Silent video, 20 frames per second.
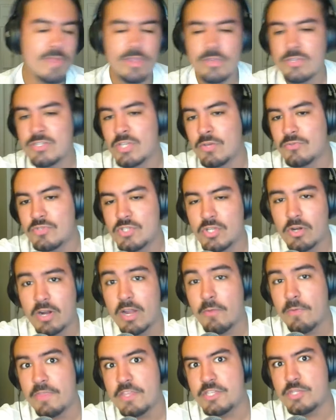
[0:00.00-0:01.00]
So,
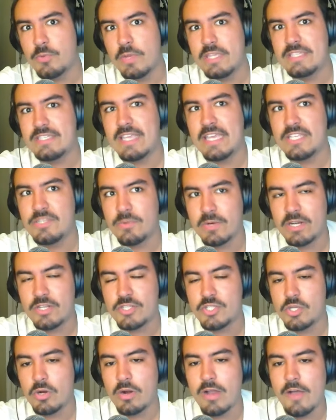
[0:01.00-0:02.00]
starting with the swing states, we're going to
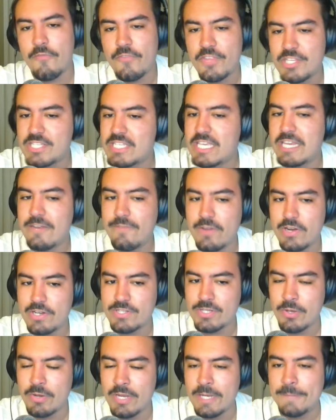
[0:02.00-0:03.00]
start off with the state of
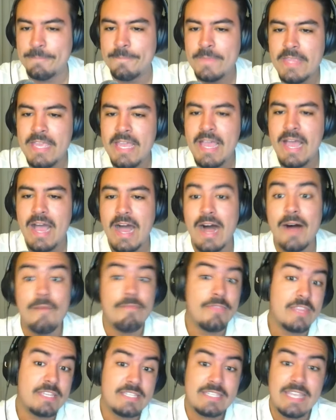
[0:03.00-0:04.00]
Arizona.
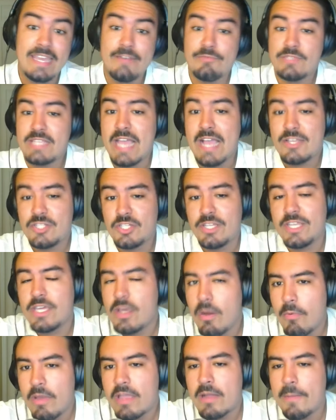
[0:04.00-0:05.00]
Um, this state was actually
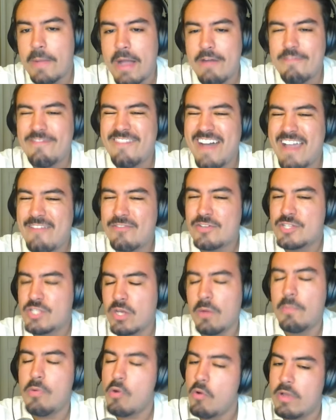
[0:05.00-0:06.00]
going about five or
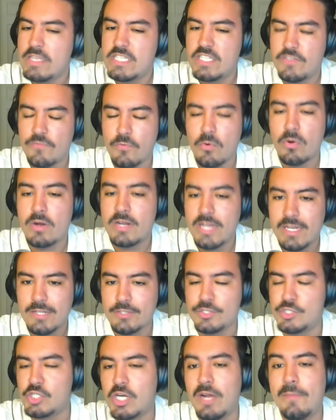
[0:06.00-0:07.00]
so points for
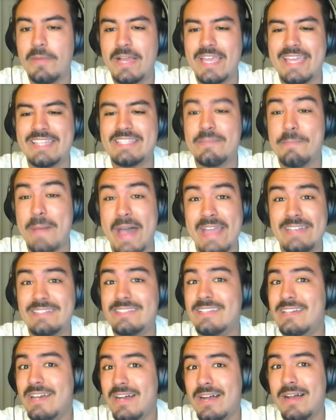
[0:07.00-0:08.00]
Donald Trump against
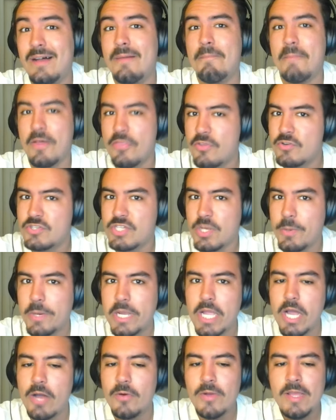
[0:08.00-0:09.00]
Biden uh, a month or so
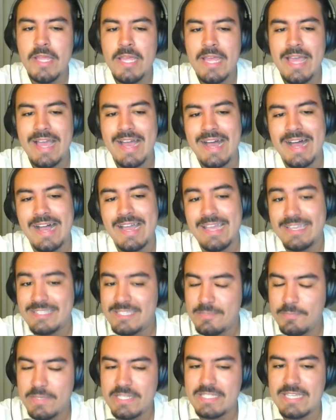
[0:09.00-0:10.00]
ago. Uh, it's
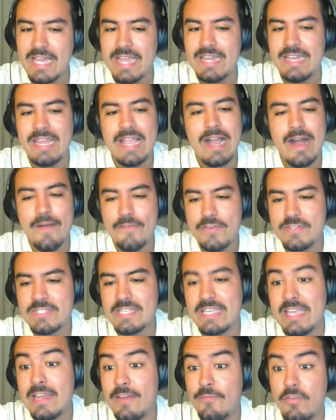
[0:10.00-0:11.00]
been tightening,
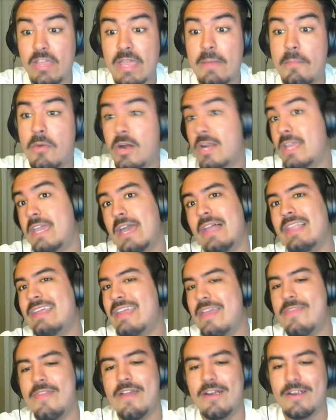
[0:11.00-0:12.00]
obviously, and if we get Mark Kelly
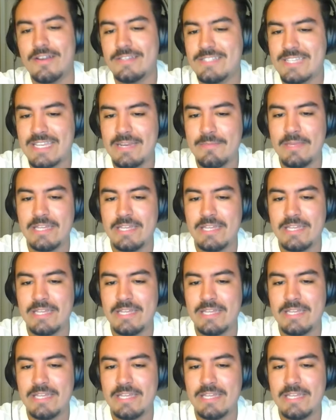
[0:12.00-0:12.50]
in there, it's going to be a